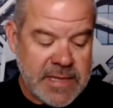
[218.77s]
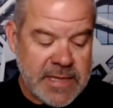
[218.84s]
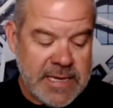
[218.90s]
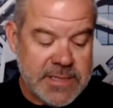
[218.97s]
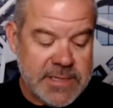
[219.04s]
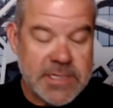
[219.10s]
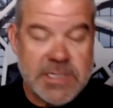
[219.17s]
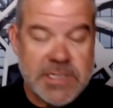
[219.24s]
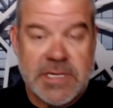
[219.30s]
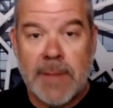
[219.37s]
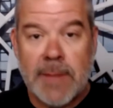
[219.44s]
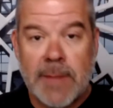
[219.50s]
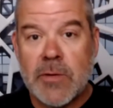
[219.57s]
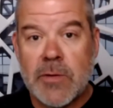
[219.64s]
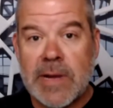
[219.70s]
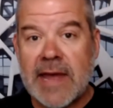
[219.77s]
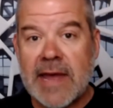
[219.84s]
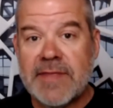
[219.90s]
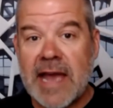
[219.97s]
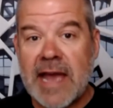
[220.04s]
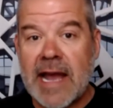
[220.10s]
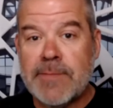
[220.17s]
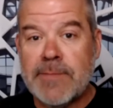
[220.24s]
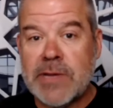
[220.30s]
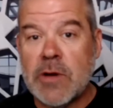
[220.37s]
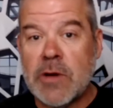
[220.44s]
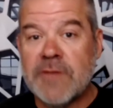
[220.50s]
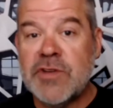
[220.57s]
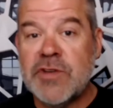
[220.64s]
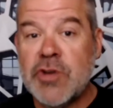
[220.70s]
in December we had the
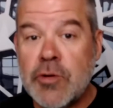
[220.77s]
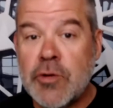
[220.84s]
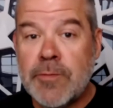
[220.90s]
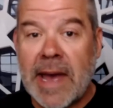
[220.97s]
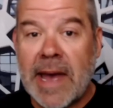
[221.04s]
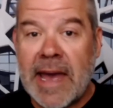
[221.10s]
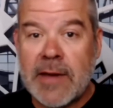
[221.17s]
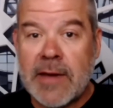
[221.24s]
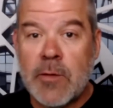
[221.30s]
IPO of Bank,